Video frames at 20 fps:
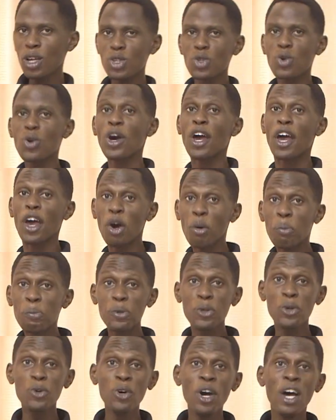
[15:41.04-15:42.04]
To help
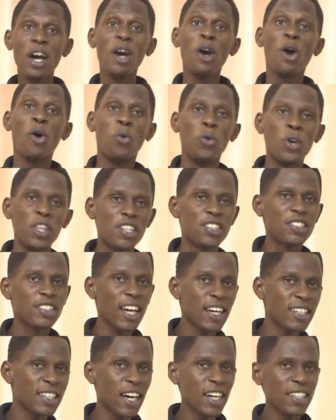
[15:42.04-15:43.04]
you with
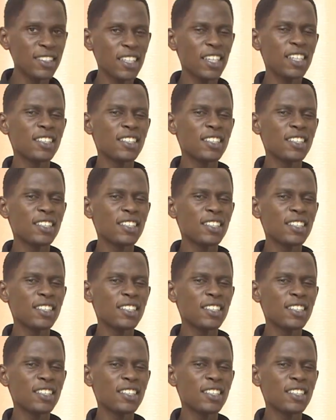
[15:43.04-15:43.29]
starters,